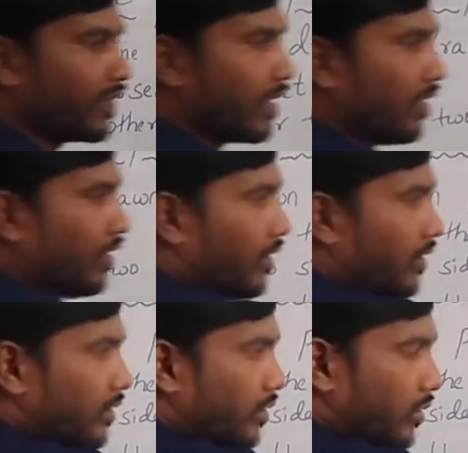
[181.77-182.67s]
So
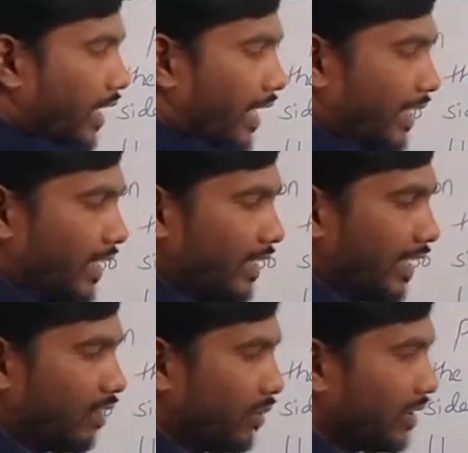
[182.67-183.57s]
triangle
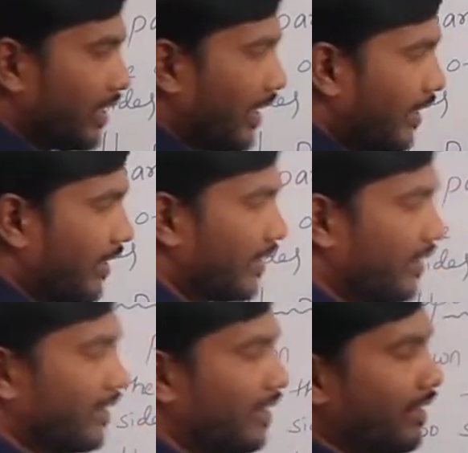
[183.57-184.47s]
ABC,
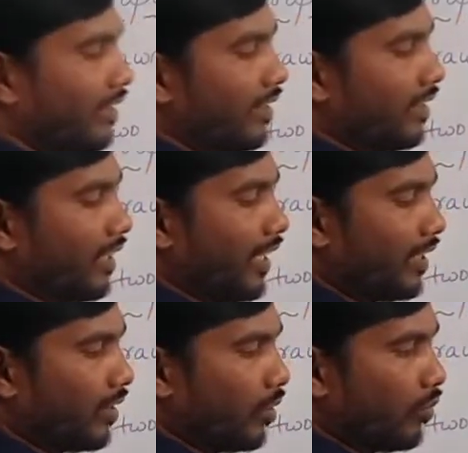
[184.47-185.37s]
and we are
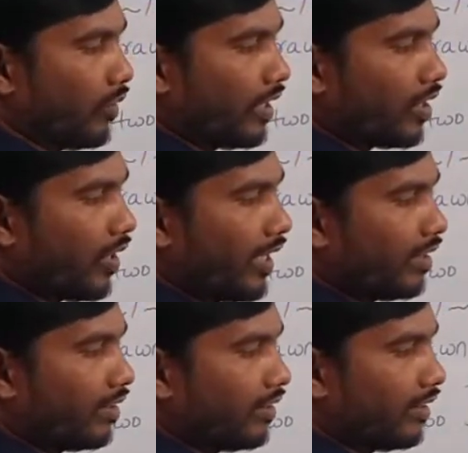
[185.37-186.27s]
drawing
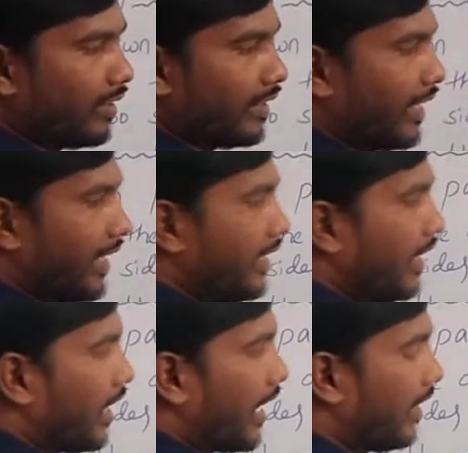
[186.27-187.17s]
DG line
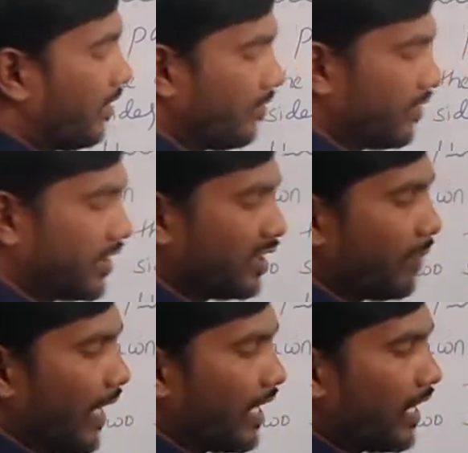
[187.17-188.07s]
which is parallel
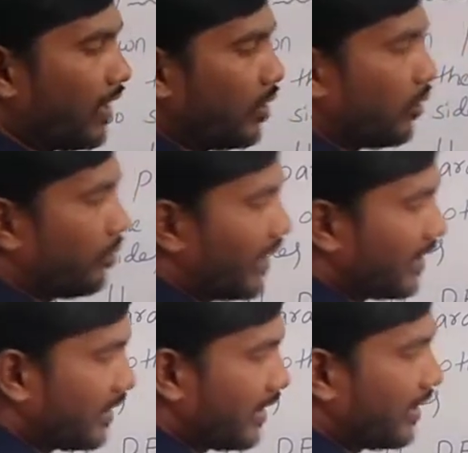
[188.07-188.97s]
to BC
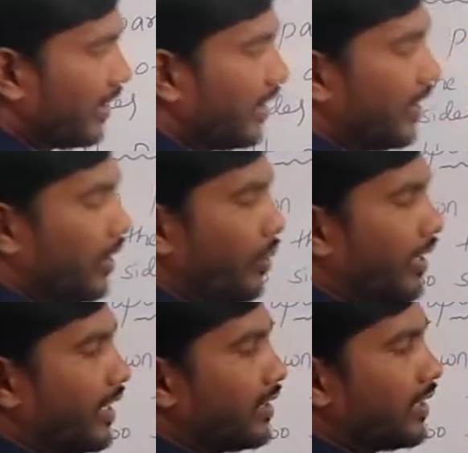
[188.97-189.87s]
to intersect
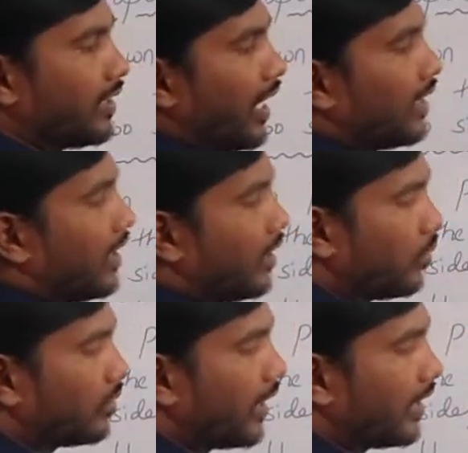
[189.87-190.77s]
other two sides
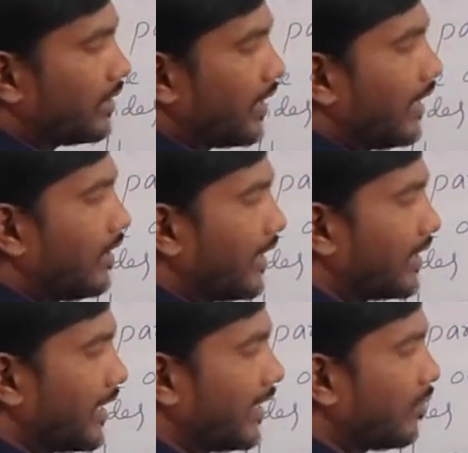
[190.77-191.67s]
at distinct
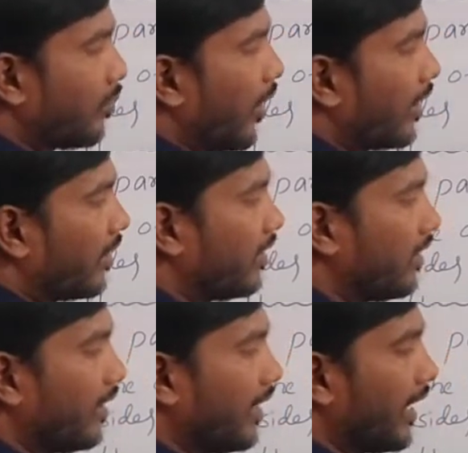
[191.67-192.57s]
point at
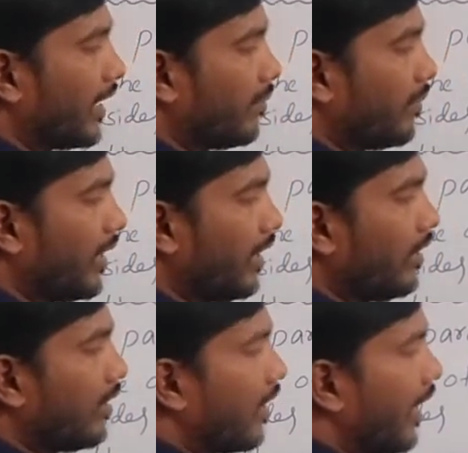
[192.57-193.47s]
D and
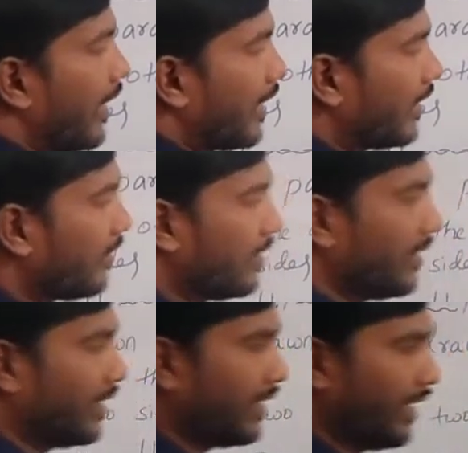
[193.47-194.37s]
at E.
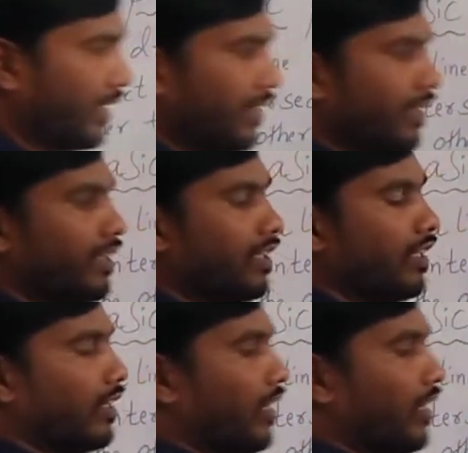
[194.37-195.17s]
Now,